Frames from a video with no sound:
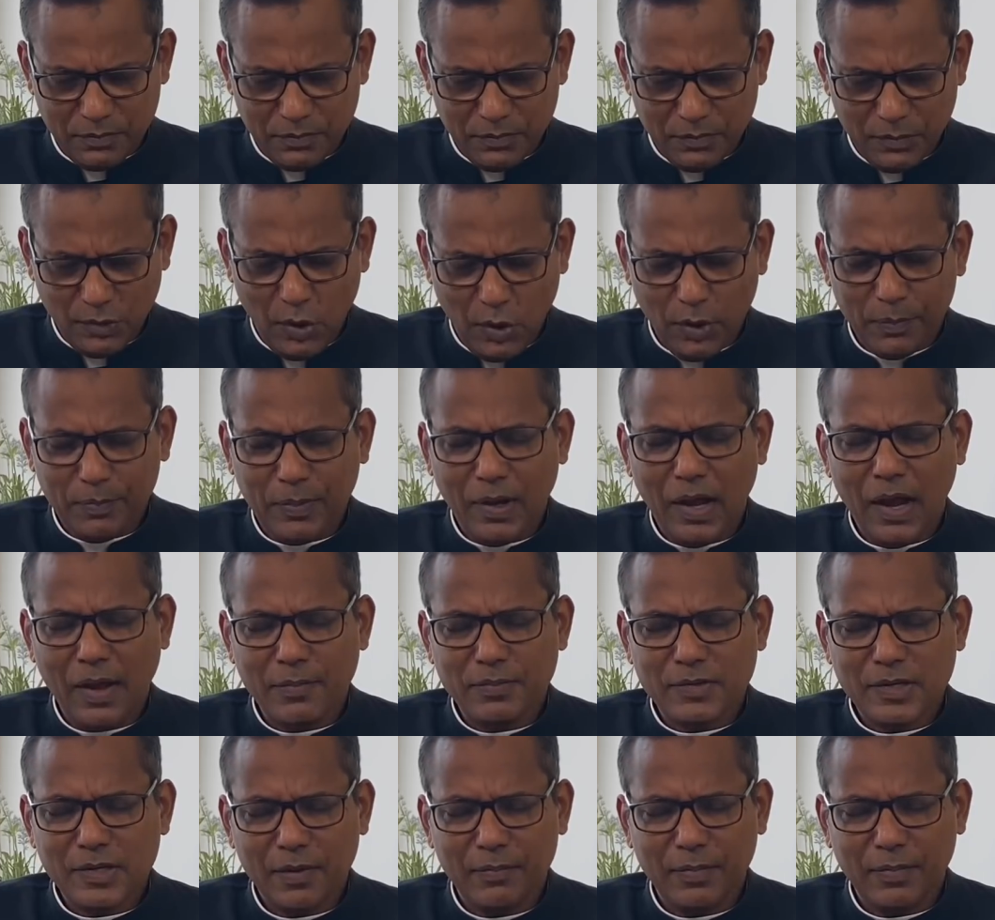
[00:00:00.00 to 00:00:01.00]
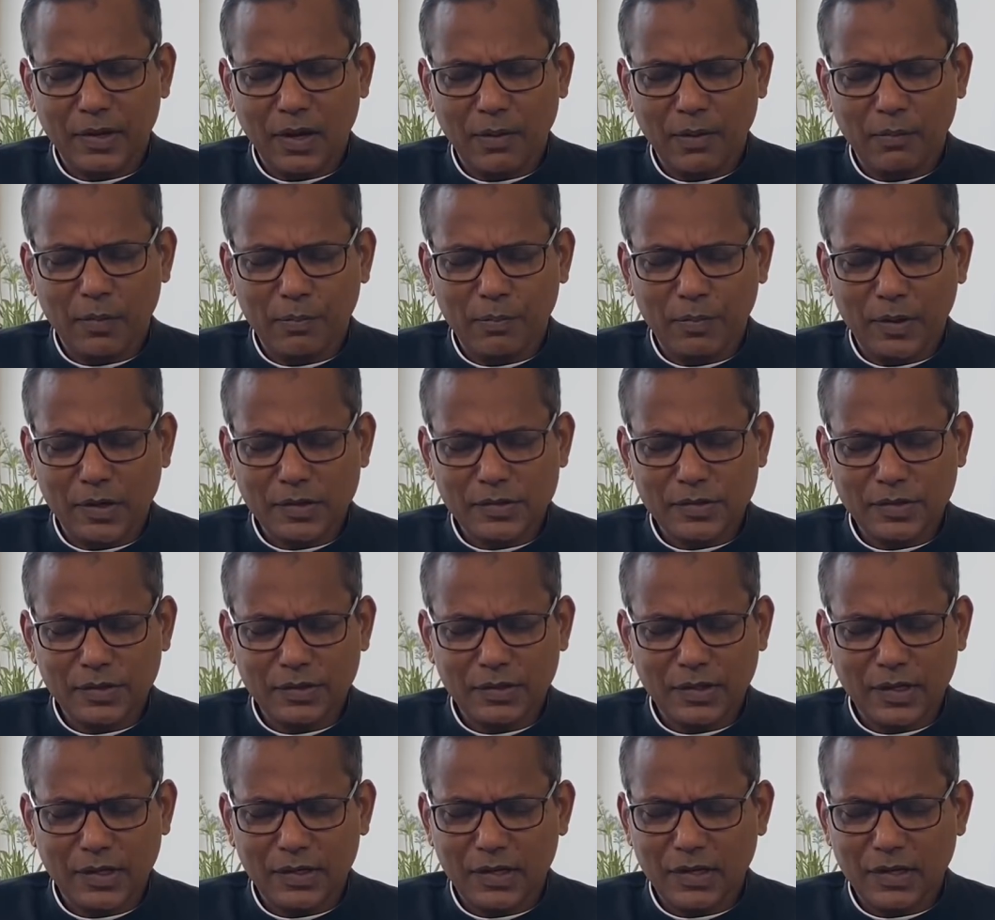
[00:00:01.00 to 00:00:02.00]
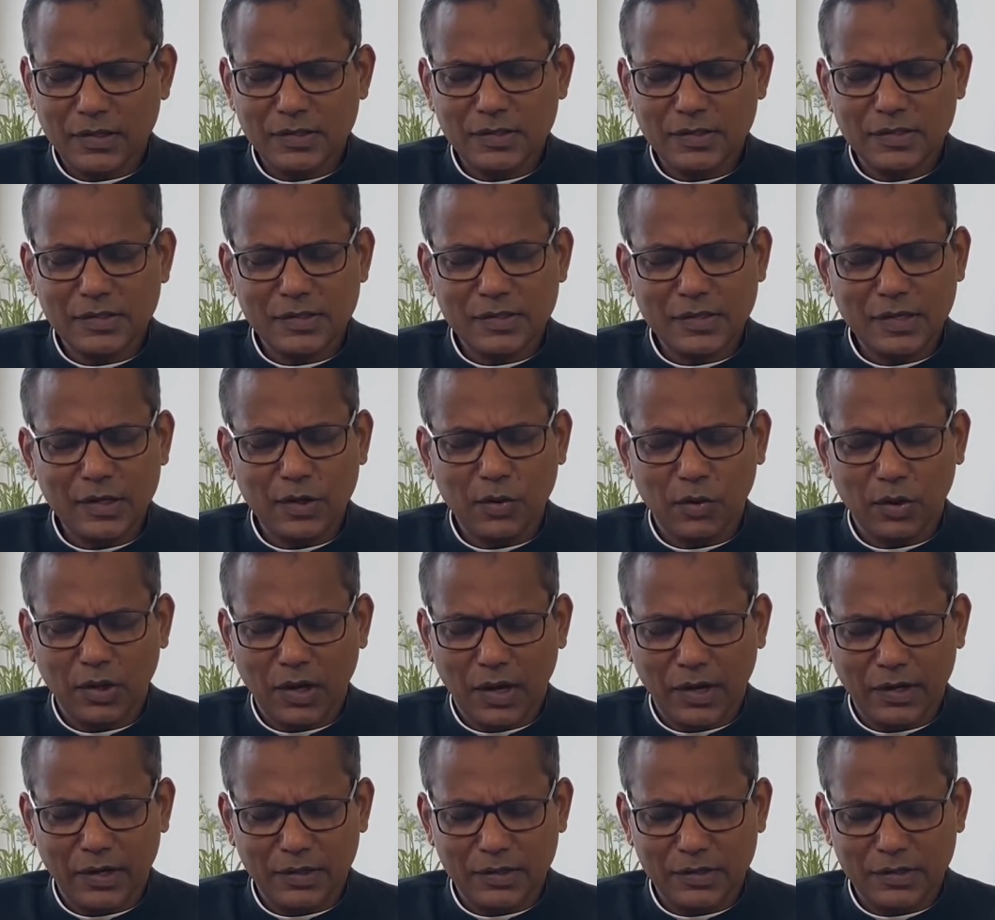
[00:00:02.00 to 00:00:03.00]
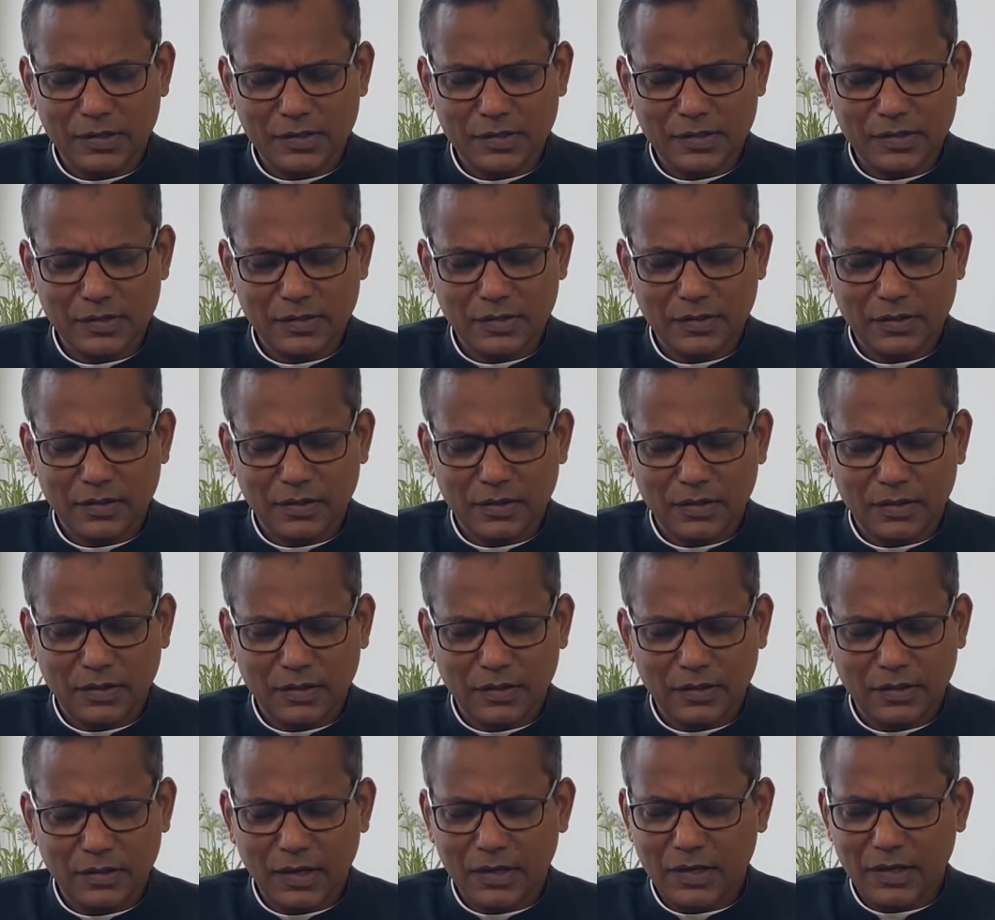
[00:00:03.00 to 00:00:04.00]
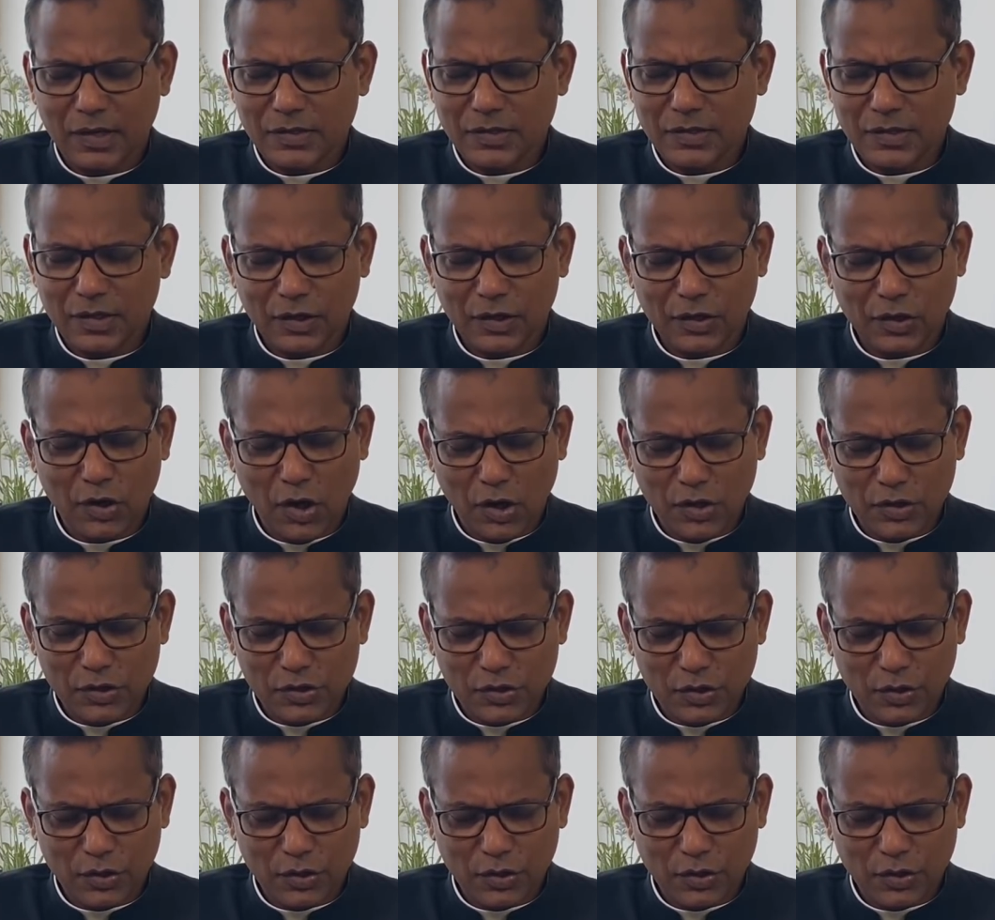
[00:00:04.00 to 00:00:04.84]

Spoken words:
Lord, perhaps I've become a person that doesn't see your kindness, that doesn't acknowledge your